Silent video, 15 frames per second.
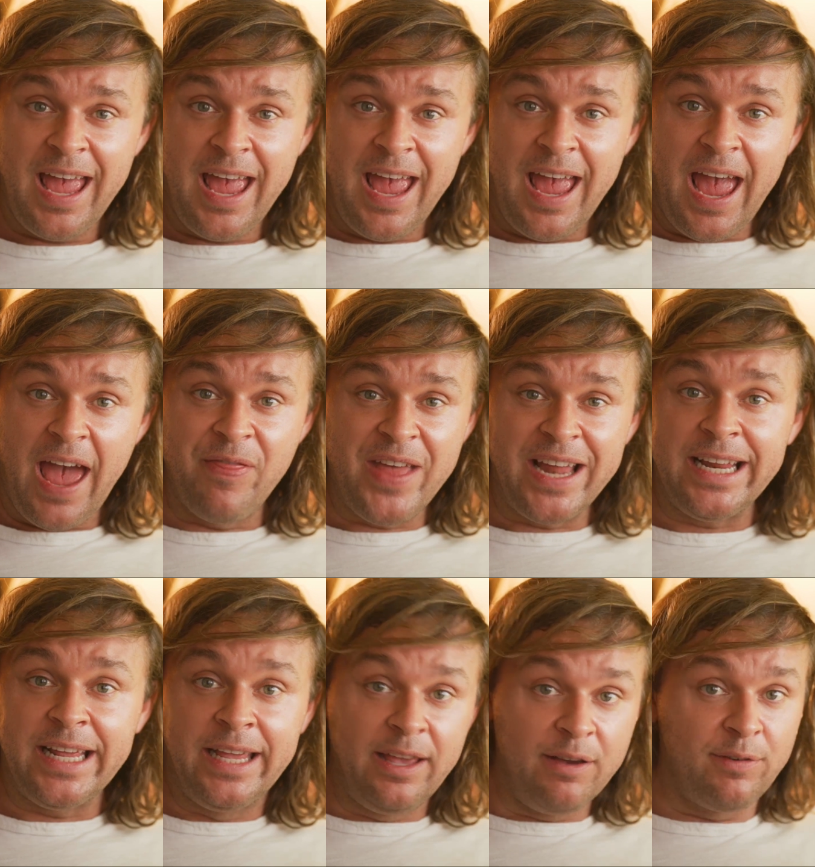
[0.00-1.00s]
and
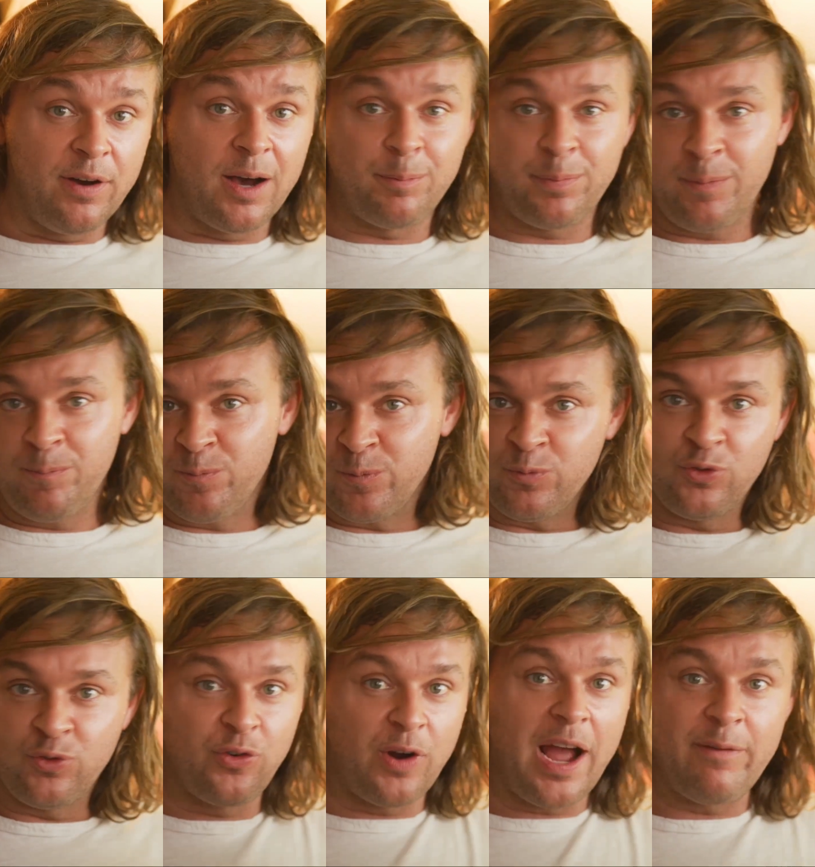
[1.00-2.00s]
then give up,
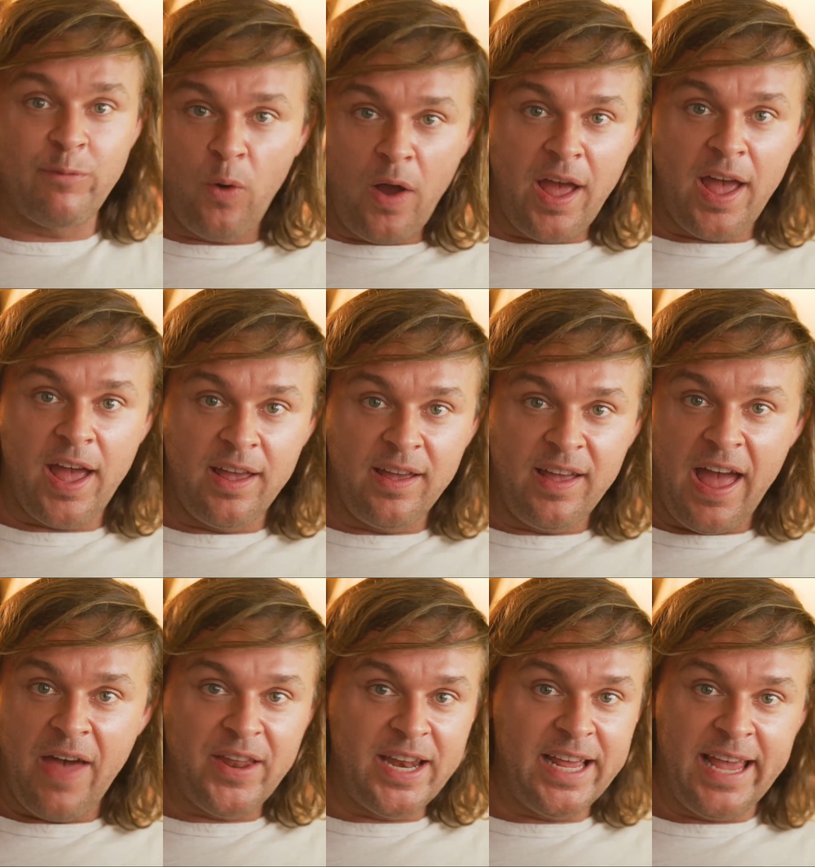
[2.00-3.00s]
drive away,
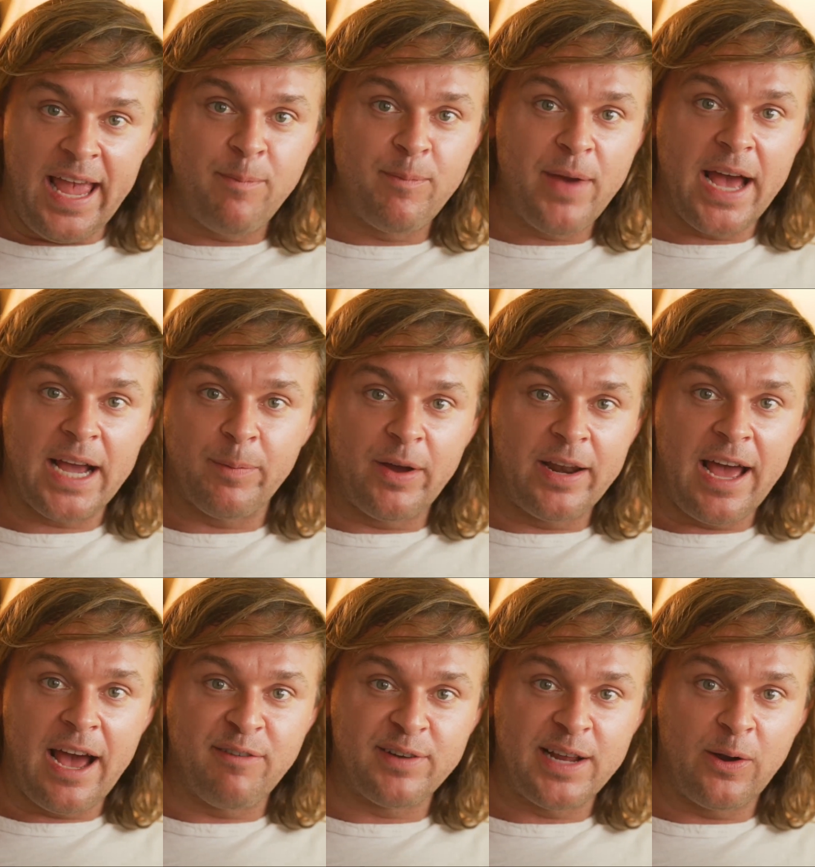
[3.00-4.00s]
and then he came back about
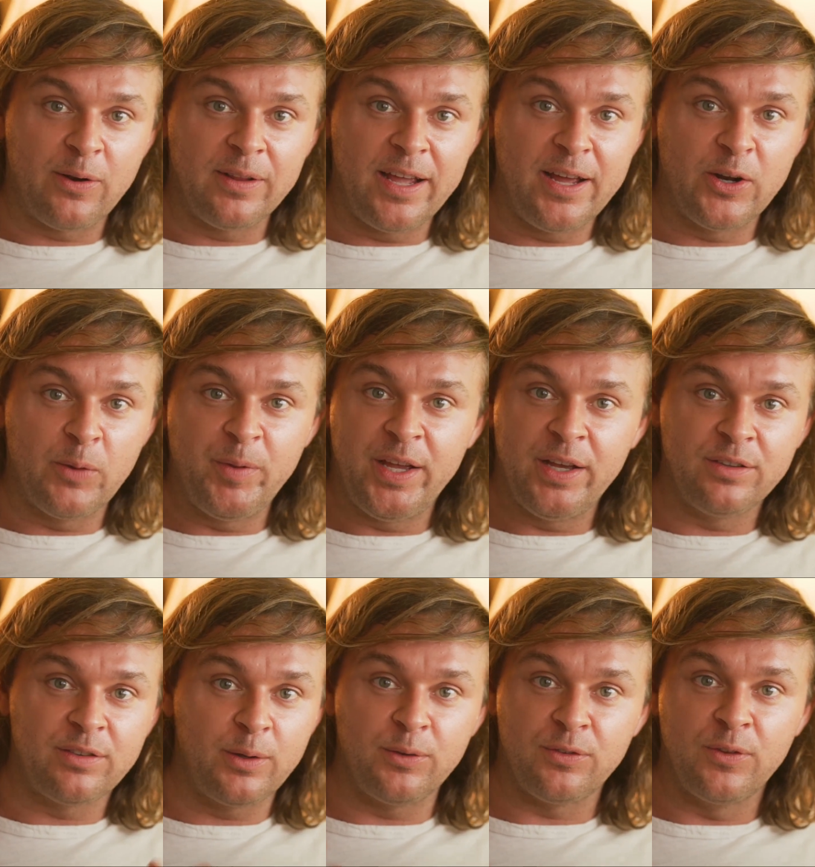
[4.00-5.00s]
half an hour later because
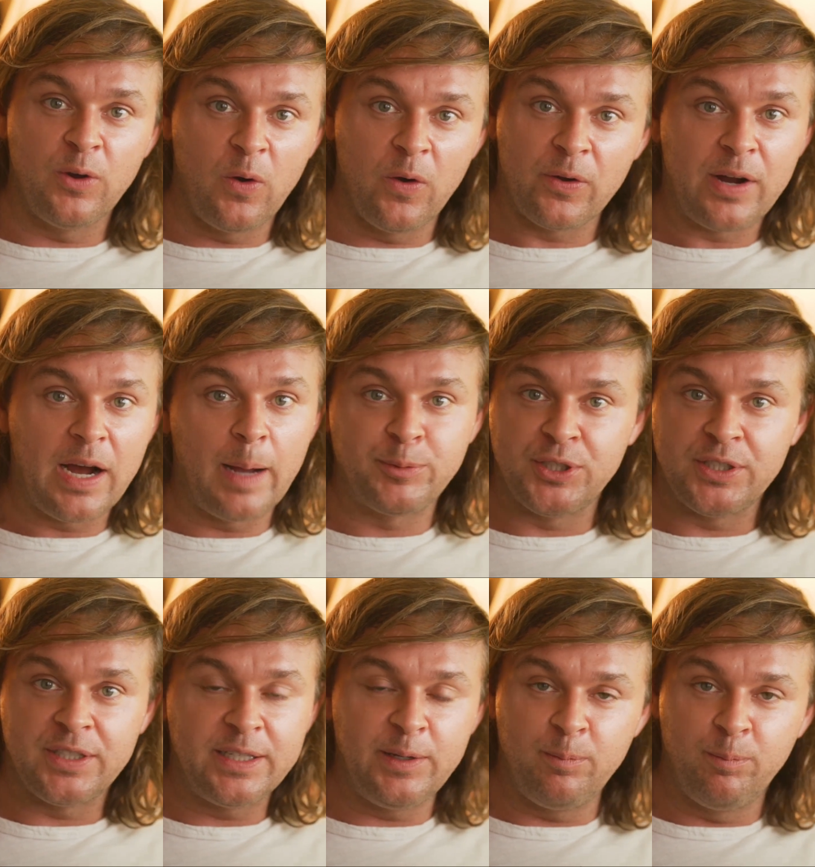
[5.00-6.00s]
there was no other option,
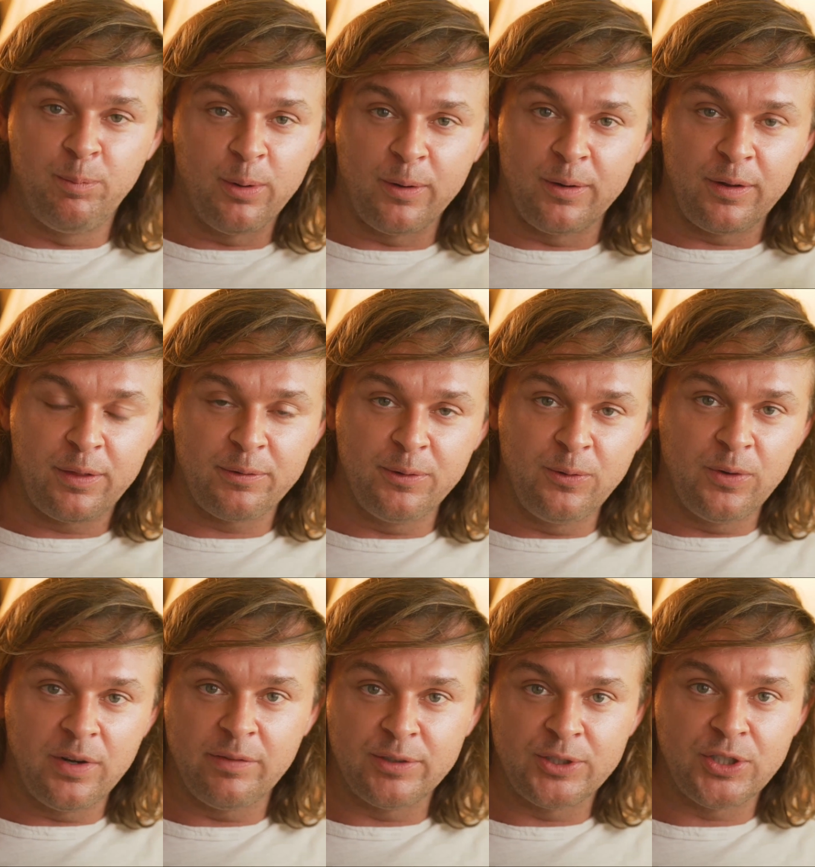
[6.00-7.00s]
and he had burned through
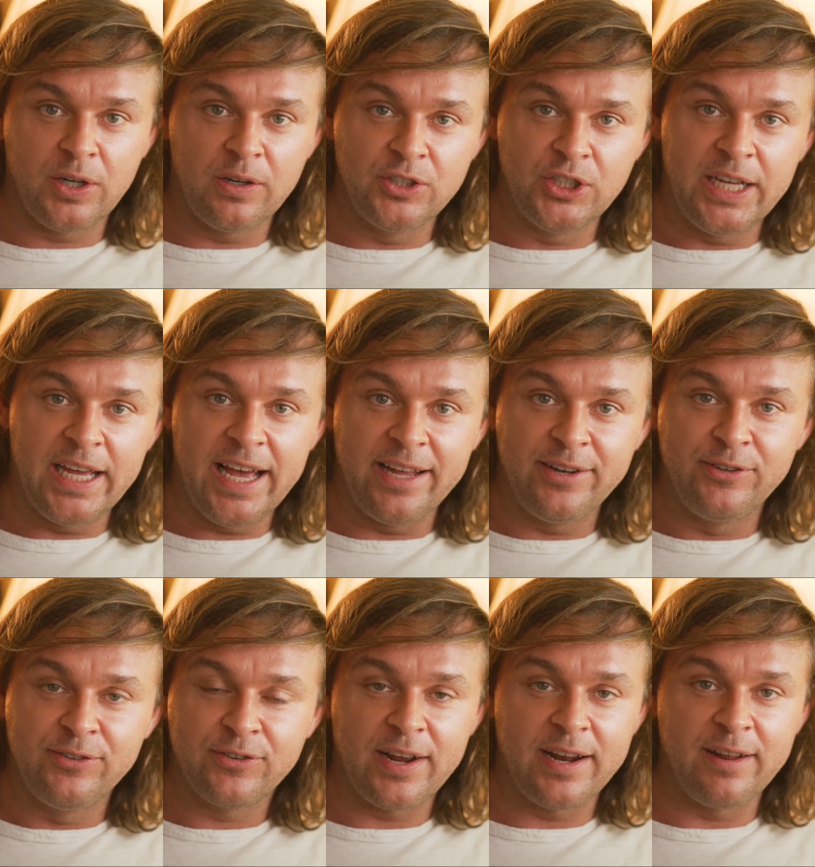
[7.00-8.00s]
whatever charge he had
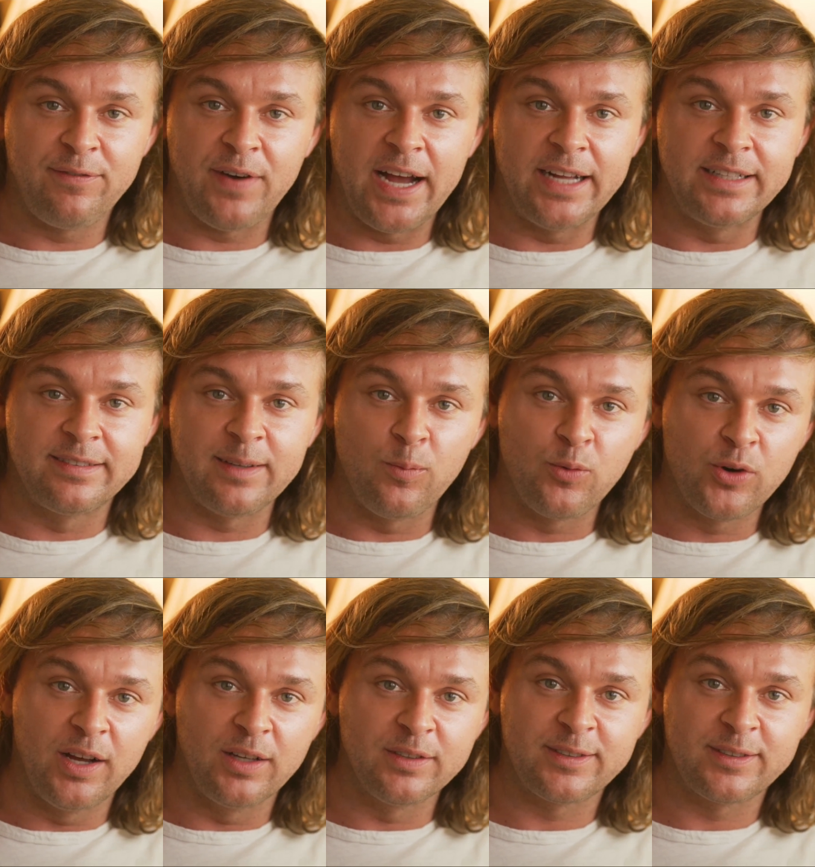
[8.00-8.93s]
trying to find somewhere else to